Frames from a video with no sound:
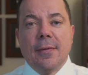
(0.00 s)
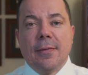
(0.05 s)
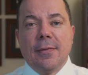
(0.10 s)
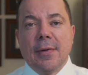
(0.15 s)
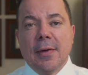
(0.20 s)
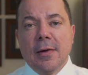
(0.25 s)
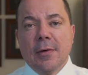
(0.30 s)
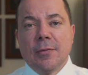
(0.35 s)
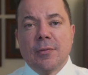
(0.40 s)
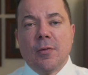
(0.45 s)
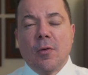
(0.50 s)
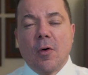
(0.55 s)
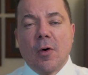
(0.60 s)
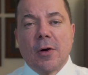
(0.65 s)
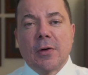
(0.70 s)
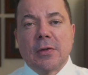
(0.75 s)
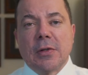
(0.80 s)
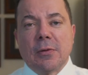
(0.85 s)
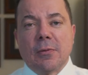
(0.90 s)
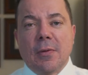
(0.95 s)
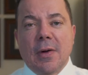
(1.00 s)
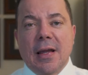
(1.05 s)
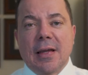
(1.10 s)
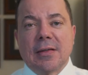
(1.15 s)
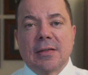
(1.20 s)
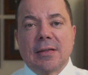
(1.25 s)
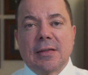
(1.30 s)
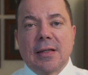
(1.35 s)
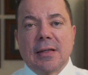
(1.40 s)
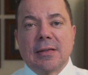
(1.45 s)
Therefore, the
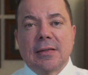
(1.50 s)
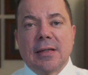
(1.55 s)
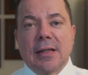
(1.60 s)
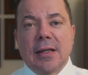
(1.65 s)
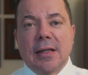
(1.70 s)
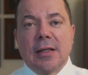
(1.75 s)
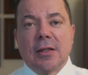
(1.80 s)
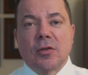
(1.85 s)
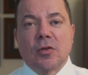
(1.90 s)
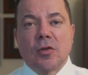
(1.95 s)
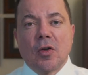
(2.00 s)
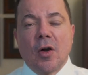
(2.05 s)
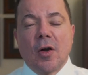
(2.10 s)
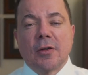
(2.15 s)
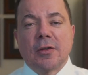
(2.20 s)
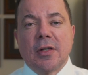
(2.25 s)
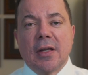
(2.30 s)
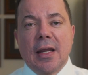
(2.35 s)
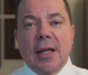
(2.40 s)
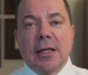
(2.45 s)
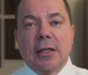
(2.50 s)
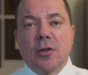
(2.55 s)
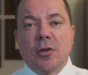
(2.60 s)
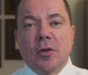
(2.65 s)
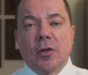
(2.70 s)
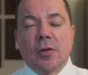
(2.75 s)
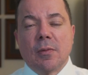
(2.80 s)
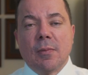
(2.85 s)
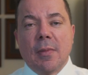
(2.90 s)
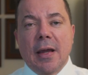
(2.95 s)
residency is not a
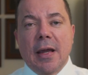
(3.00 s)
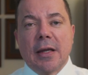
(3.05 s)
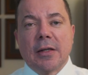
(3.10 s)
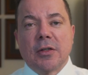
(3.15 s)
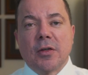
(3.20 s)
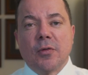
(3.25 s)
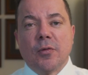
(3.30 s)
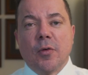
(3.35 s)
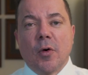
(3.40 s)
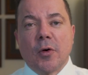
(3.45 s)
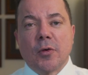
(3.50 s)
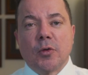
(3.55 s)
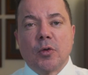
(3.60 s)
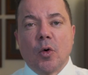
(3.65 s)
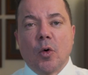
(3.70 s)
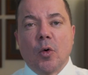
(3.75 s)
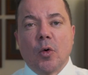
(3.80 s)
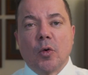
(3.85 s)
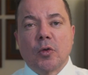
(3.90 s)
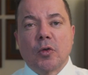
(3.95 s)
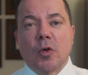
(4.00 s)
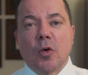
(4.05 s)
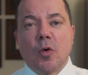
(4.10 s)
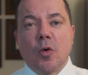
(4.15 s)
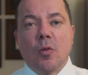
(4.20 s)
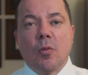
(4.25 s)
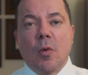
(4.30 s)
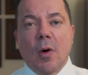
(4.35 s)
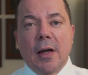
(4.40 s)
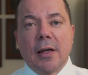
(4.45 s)
good match for those
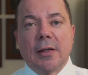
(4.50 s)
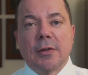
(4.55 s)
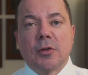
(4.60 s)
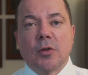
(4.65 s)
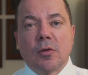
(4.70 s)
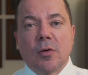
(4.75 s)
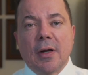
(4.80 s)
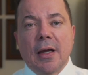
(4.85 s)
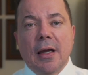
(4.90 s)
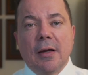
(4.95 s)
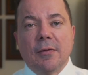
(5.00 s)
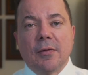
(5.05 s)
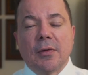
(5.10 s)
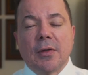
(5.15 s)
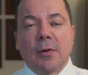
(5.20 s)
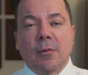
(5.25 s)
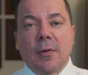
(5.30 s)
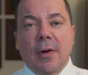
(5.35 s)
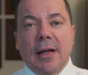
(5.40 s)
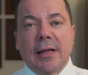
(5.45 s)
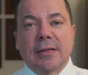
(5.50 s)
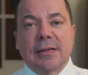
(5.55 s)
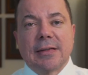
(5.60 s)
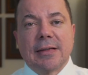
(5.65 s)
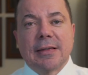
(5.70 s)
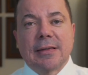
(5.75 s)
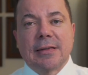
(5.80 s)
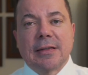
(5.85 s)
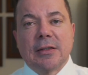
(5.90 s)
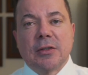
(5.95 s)
who want to have the
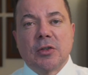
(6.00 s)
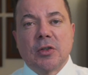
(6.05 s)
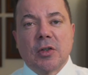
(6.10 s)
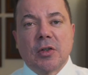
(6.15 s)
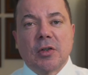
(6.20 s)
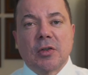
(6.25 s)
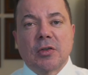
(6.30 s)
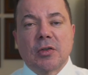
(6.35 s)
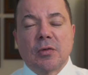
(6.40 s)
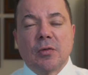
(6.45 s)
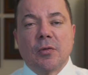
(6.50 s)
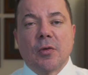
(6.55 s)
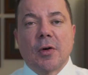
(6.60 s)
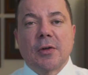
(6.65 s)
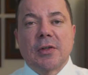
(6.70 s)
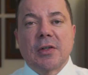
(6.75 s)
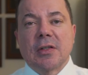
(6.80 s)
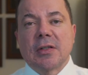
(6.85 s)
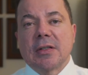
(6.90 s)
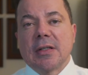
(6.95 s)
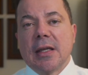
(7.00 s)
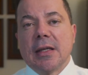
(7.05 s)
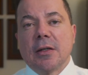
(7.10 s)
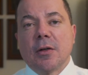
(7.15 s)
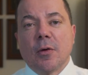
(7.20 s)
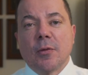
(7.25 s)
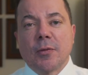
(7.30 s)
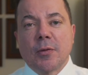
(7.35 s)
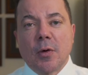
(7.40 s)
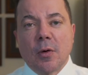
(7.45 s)
residency just for the
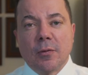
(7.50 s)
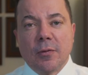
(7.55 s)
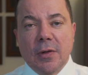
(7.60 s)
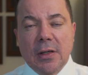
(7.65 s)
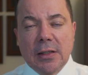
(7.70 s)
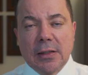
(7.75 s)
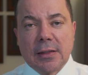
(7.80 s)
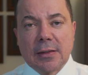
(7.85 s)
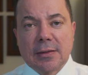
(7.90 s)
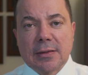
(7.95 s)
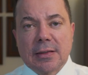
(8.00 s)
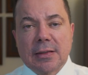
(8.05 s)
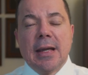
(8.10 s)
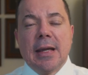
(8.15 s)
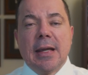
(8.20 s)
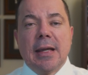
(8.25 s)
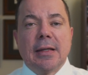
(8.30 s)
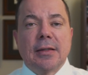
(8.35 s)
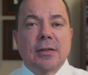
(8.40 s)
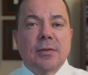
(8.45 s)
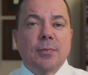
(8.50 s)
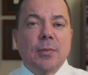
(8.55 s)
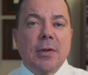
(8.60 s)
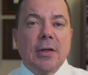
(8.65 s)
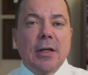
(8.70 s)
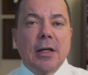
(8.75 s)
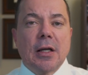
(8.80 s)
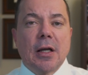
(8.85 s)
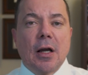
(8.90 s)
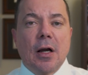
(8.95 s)
sake of convenience. It's
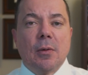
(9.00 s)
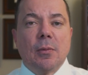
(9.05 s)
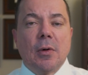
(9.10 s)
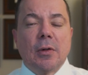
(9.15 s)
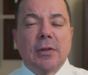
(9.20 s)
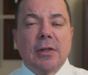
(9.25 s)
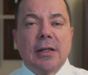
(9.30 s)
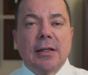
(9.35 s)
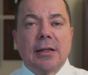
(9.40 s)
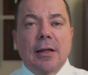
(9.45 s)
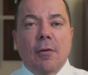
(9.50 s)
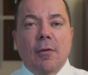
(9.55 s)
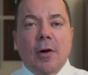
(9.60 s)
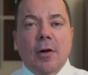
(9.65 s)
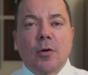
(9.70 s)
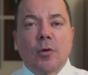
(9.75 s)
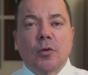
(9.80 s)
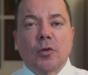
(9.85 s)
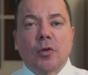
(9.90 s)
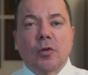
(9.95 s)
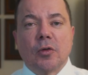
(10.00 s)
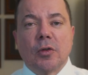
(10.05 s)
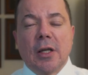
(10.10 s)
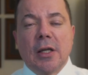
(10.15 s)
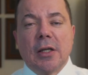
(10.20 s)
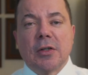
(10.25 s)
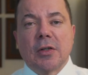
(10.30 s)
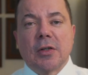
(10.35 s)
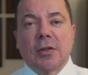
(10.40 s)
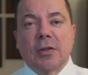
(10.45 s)
pretty common in our
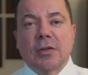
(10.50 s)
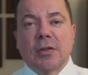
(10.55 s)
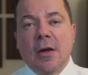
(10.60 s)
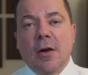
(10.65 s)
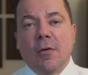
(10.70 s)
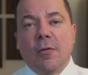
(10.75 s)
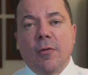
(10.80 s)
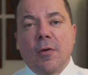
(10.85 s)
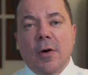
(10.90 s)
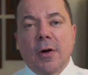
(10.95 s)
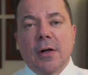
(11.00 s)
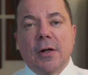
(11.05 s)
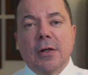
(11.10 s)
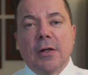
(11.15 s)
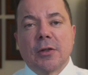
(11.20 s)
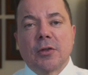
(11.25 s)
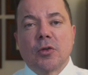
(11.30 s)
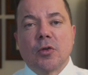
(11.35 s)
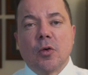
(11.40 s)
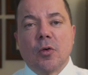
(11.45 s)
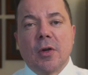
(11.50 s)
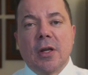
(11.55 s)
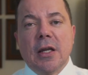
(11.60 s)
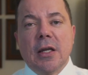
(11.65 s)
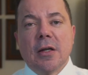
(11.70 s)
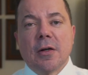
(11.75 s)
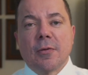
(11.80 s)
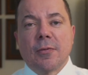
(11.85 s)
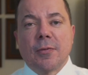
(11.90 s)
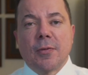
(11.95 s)
consultations for us to
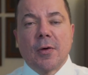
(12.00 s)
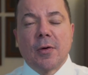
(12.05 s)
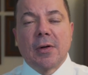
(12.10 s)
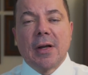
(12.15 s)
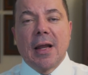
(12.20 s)
hear from